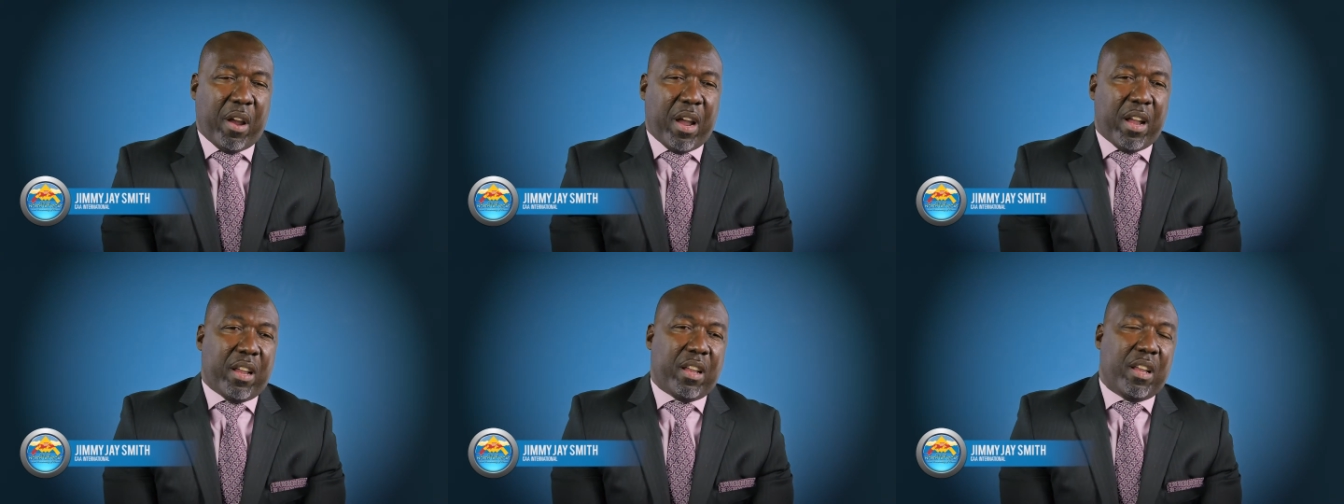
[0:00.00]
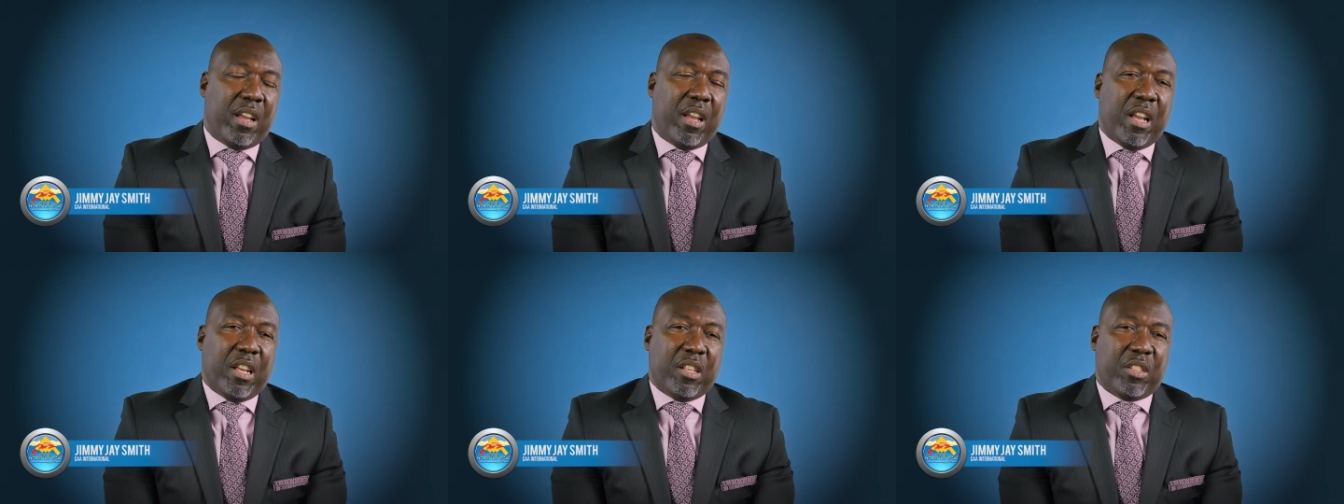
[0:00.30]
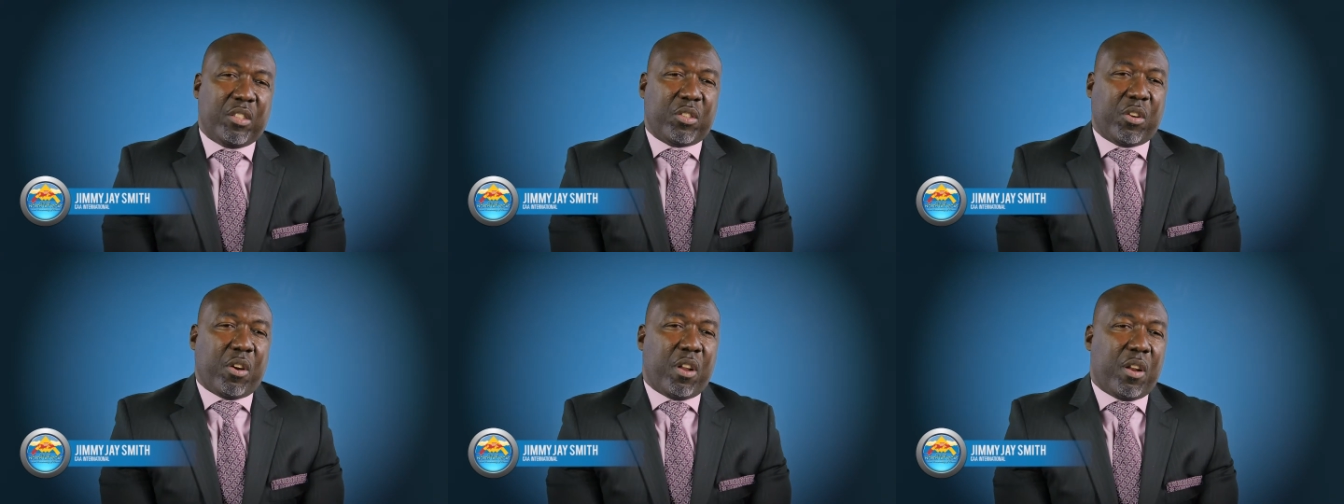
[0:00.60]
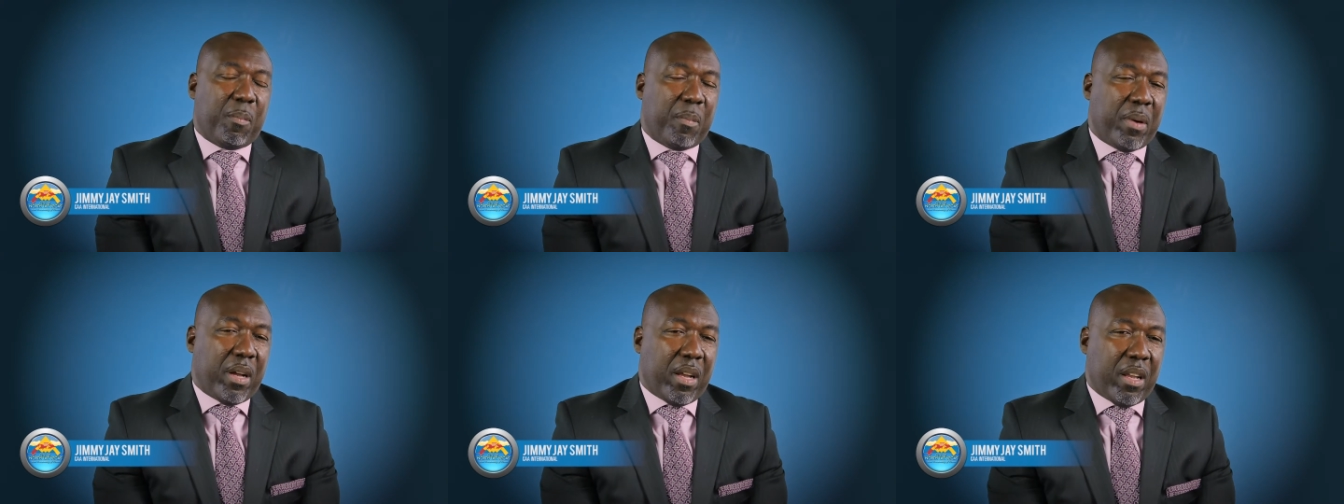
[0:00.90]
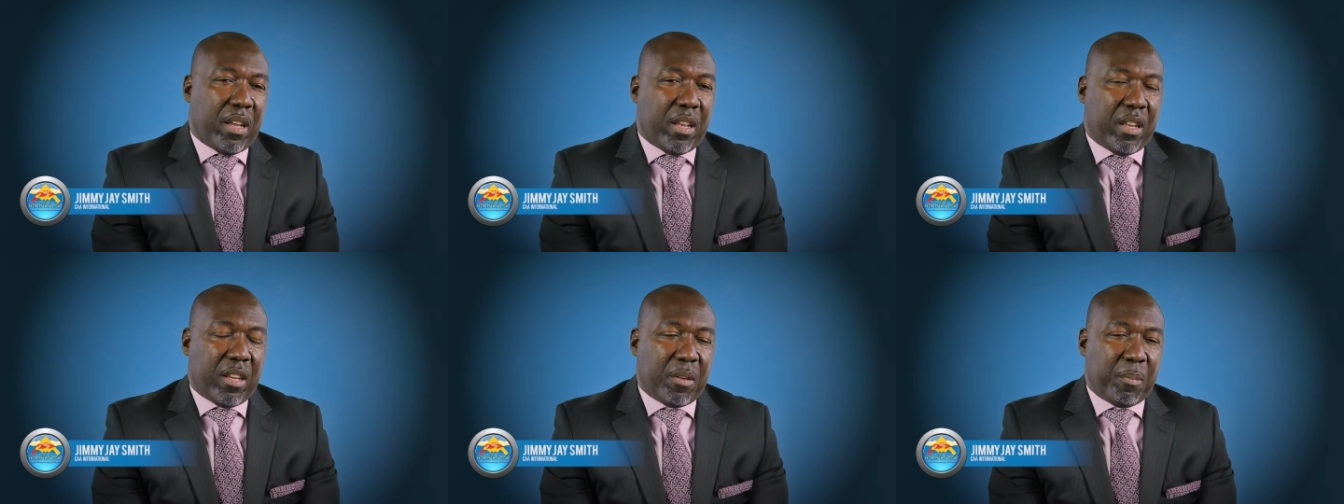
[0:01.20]
I started
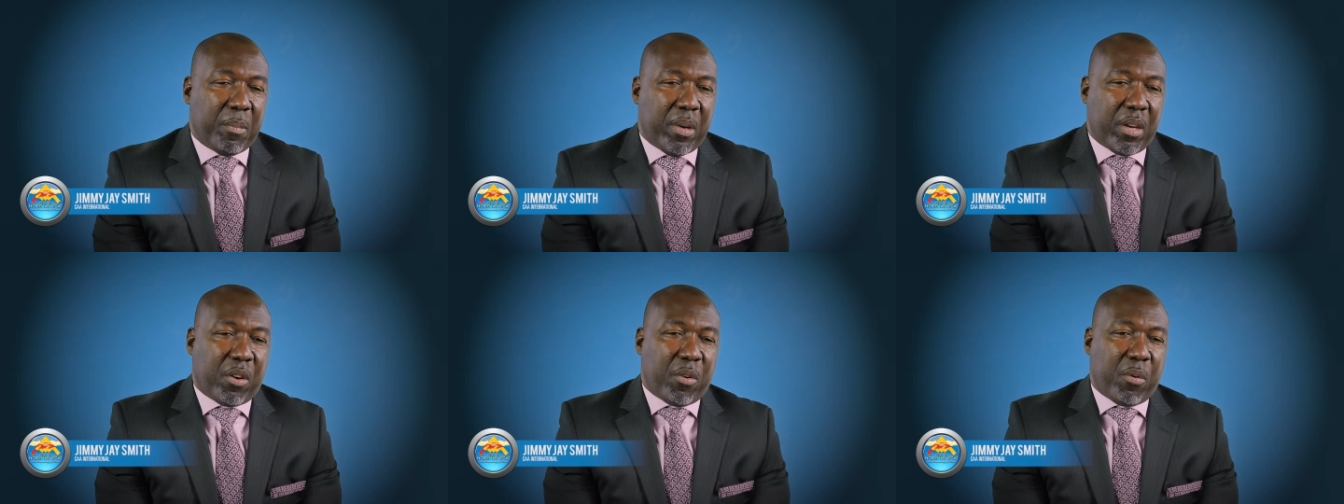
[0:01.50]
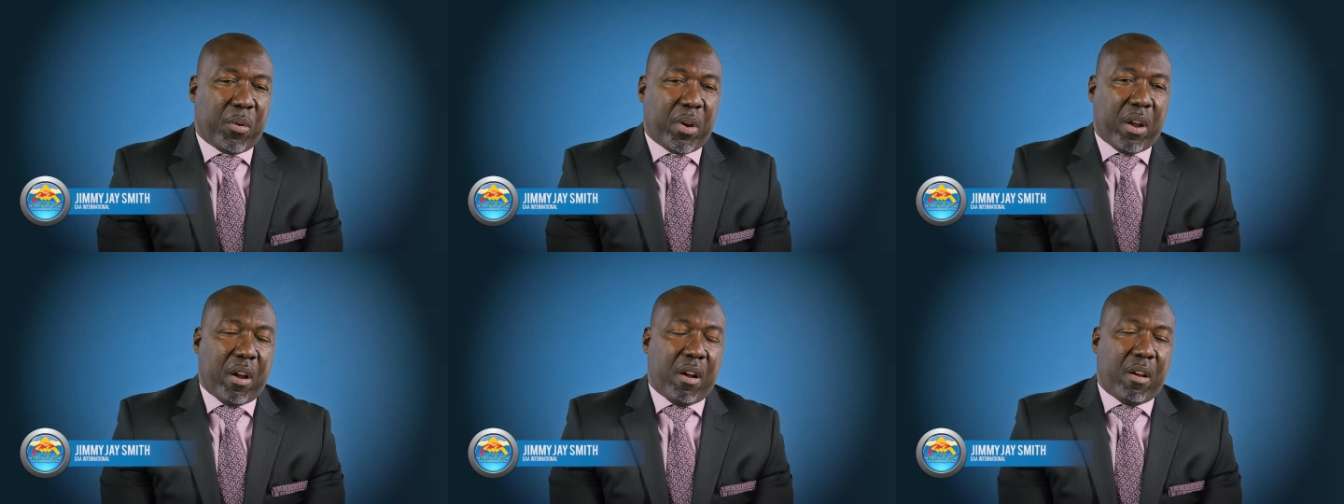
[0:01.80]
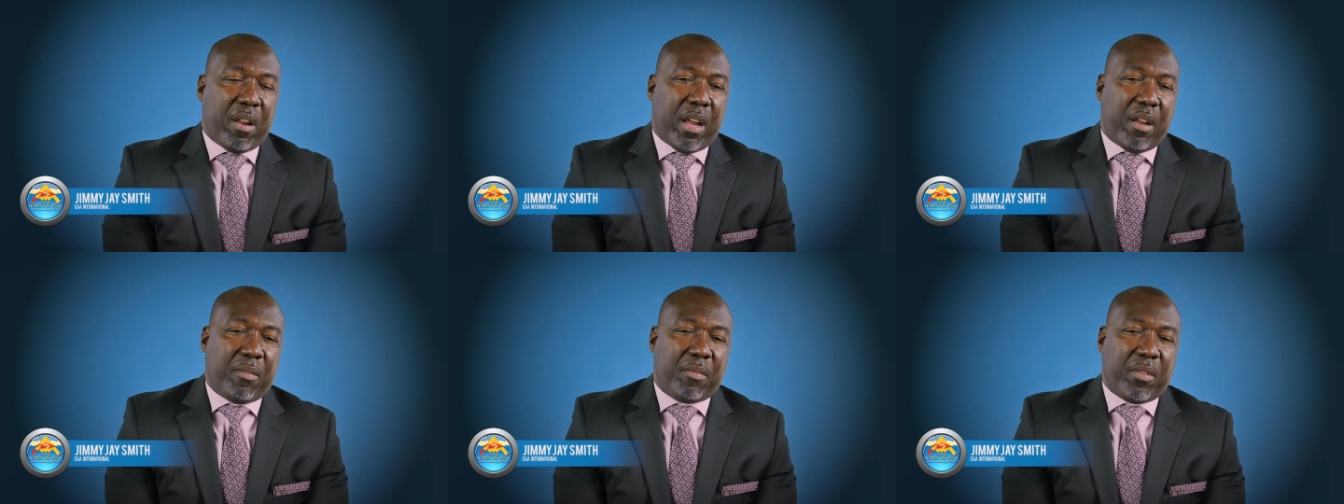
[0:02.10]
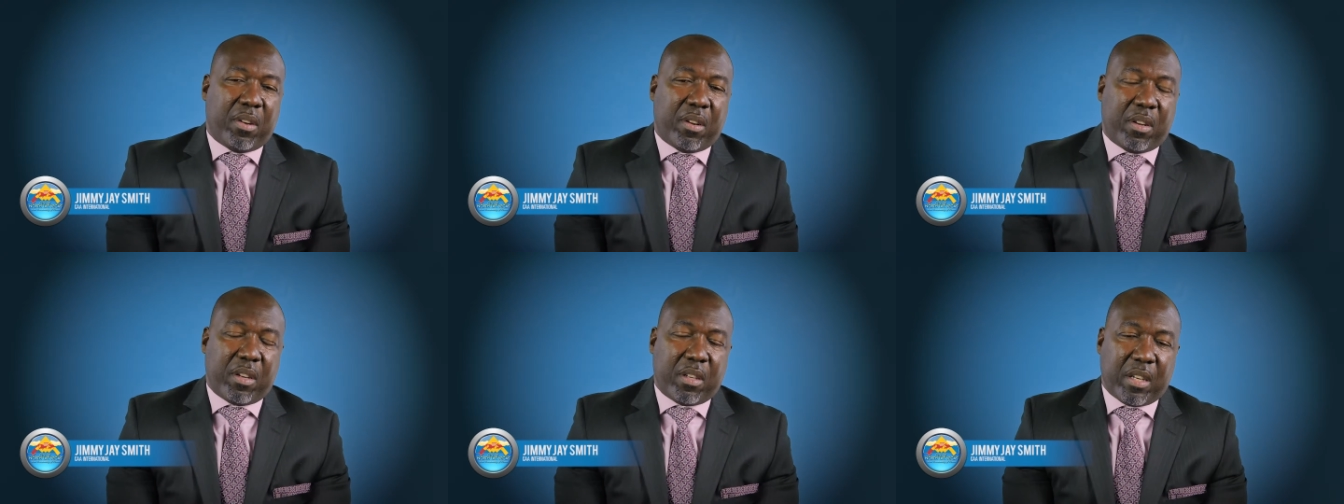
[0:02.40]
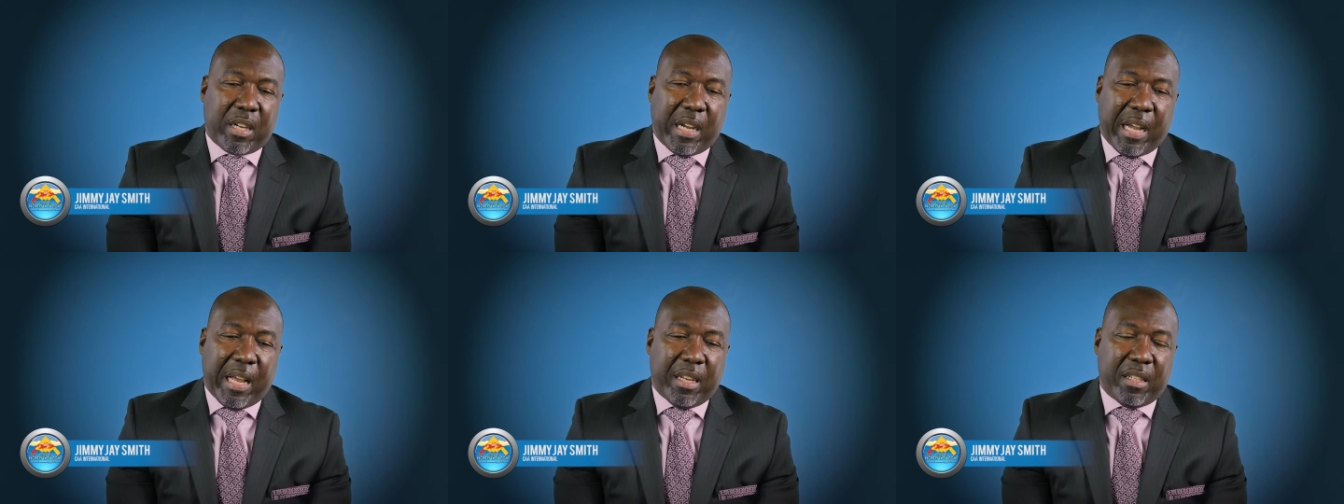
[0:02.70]
my career out after
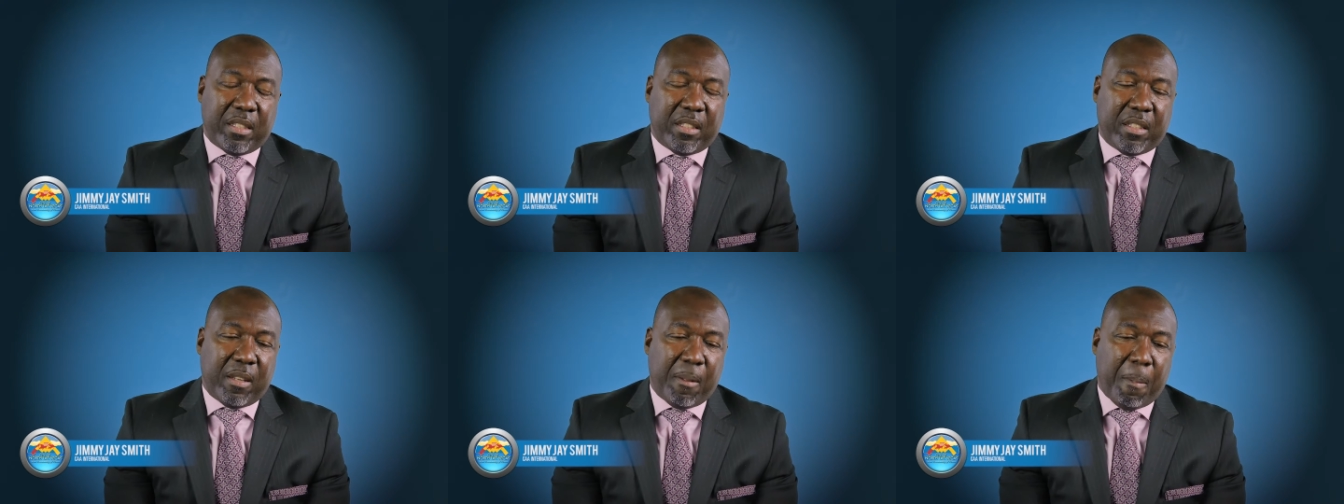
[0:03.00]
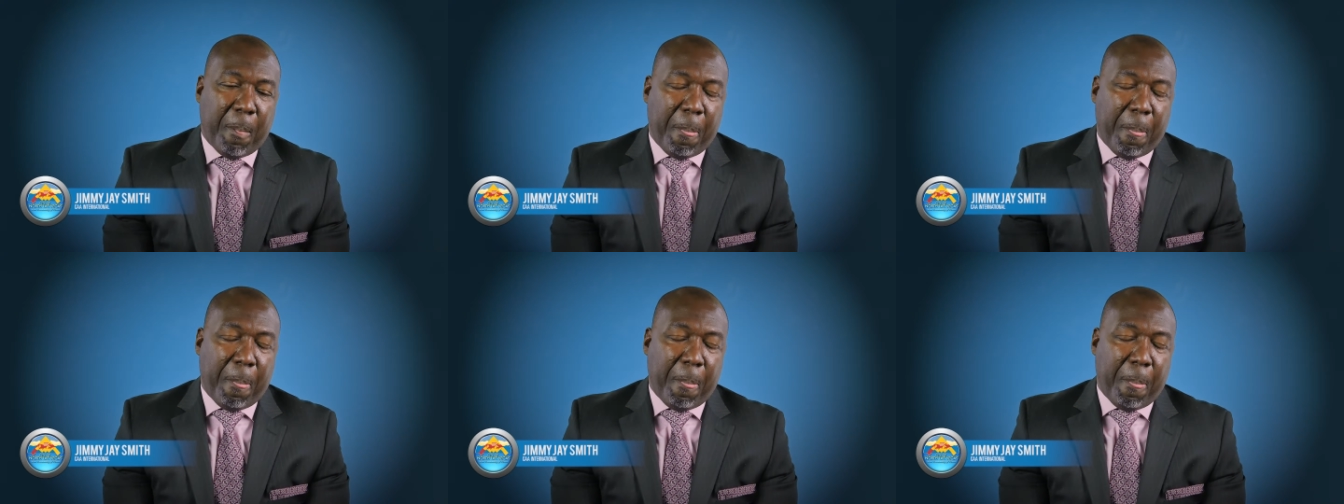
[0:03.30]
college